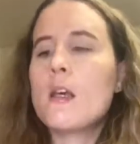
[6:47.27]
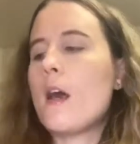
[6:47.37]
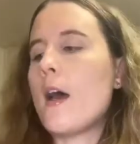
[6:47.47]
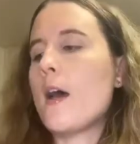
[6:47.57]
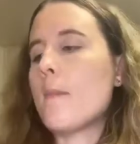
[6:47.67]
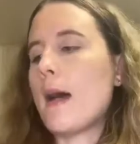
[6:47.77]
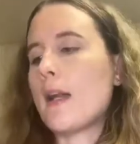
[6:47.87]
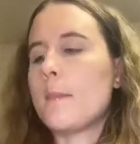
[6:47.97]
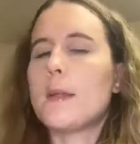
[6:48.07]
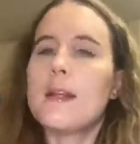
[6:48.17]

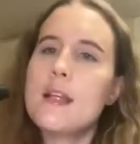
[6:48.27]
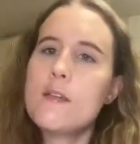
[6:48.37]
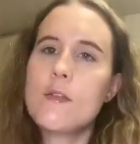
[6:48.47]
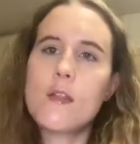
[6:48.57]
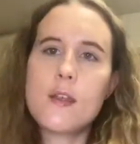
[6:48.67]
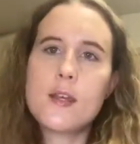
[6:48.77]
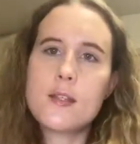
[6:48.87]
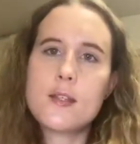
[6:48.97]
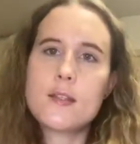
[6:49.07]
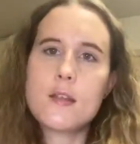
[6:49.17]
and I believe
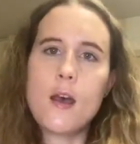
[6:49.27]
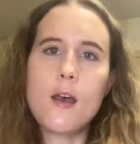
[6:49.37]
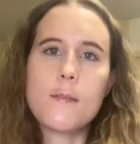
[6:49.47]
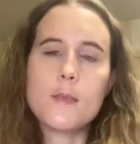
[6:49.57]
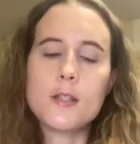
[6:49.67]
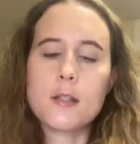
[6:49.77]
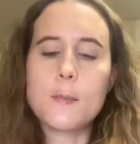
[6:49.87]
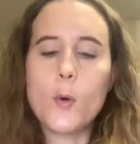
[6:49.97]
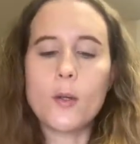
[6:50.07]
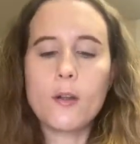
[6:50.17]
this
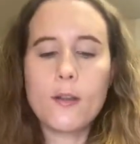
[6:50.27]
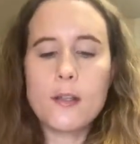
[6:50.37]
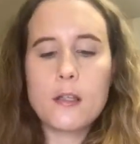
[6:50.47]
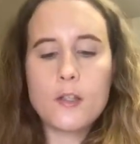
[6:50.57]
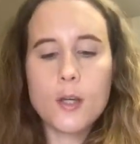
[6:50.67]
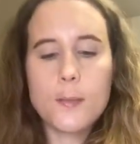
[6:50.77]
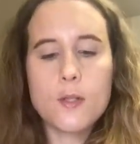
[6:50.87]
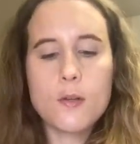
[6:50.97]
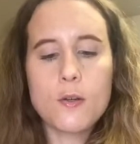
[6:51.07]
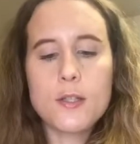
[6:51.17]
sleep oil, the
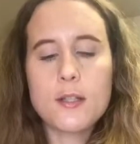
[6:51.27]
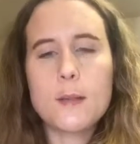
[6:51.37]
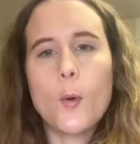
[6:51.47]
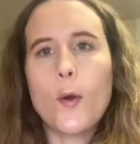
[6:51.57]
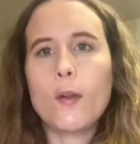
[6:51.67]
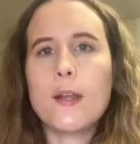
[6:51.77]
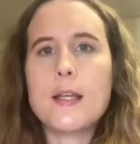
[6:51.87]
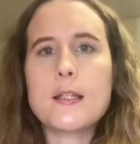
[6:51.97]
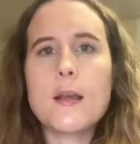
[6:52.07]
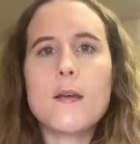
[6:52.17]
Chapiteau sleep oil,
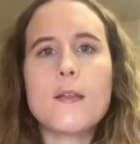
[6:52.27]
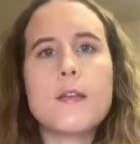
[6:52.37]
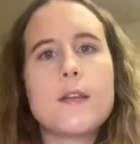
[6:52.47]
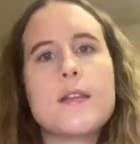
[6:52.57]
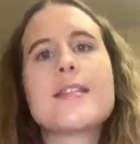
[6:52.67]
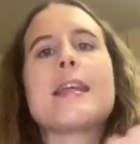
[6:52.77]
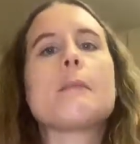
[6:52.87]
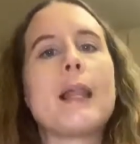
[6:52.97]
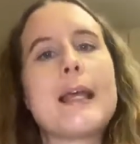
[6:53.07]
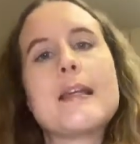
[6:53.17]
is the
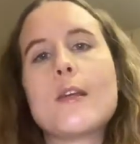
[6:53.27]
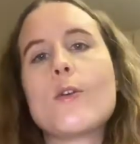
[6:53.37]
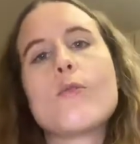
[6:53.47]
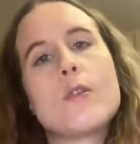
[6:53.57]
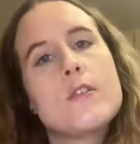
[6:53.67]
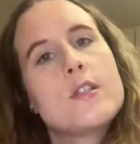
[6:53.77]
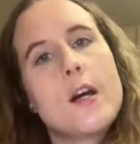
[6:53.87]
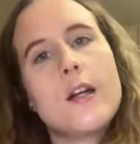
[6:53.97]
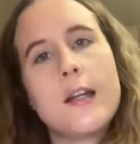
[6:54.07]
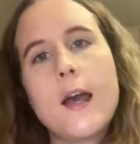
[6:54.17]
same lady who runs
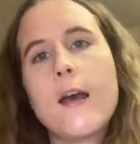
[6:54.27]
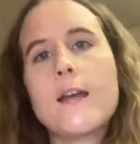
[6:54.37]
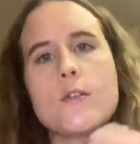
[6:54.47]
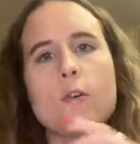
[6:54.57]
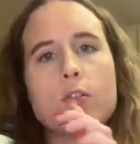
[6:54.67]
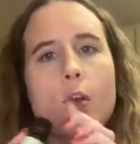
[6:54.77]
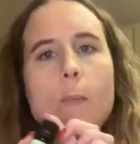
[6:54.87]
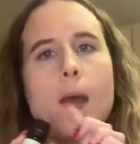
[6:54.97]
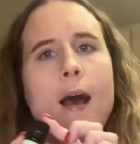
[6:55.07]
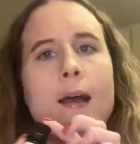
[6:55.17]
Dahlia is also
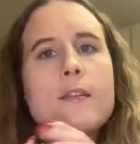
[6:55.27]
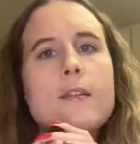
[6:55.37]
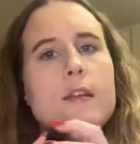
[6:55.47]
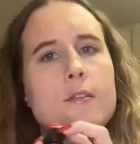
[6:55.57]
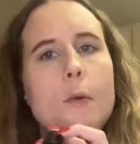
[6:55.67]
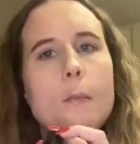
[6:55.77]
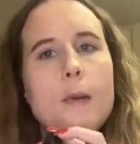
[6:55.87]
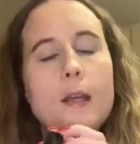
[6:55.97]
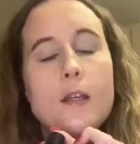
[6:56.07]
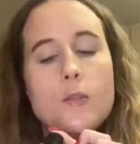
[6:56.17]
behind this
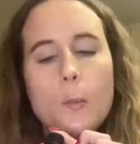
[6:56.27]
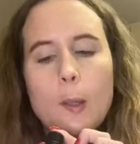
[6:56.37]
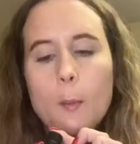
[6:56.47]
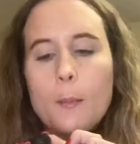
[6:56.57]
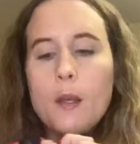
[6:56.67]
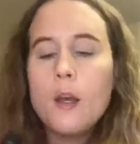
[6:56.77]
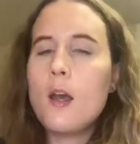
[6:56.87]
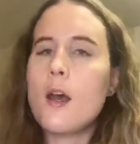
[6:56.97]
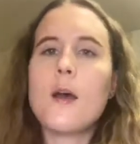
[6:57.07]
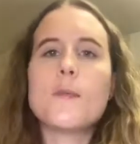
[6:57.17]
company as well.
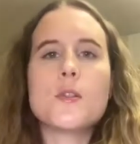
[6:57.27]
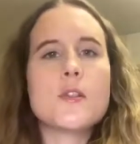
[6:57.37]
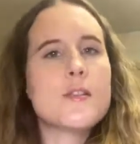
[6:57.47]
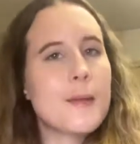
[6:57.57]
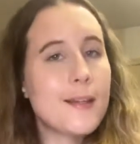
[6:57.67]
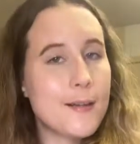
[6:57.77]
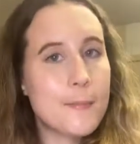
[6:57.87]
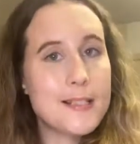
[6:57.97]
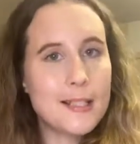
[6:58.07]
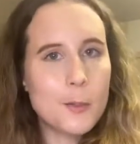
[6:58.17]
So she's a
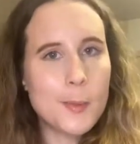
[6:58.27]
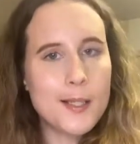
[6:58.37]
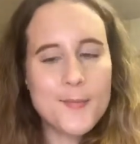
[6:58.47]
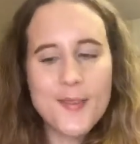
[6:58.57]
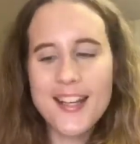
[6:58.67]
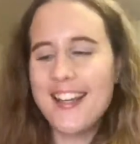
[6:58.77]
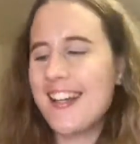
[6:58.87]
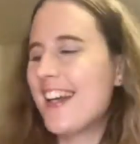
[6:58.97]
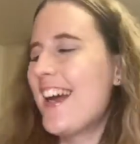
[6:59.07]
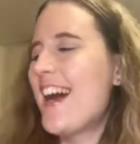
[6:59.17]
busy little bee,
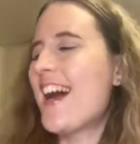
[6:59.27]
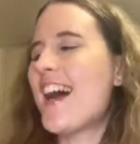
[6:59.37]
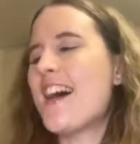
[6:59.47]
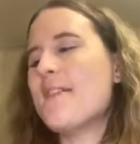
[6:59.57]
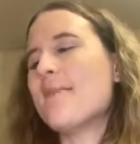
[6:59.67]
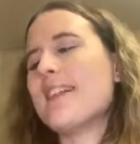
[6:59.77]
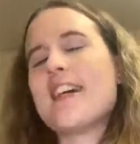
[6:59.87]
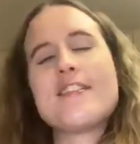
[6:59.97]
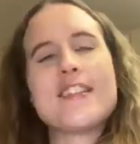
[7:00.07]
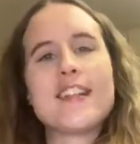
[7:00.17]
but
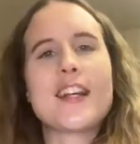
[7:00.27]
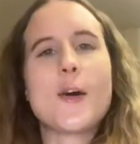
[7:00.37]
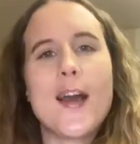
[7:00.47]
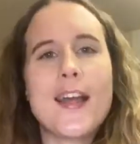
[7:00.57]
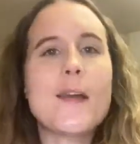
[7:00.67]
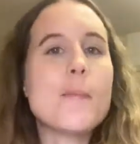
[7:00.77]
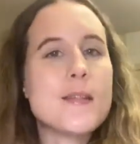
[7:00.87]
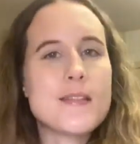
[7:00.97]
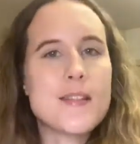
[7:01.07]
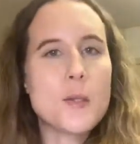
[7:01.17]
definitely got a
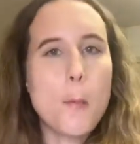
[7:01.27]
business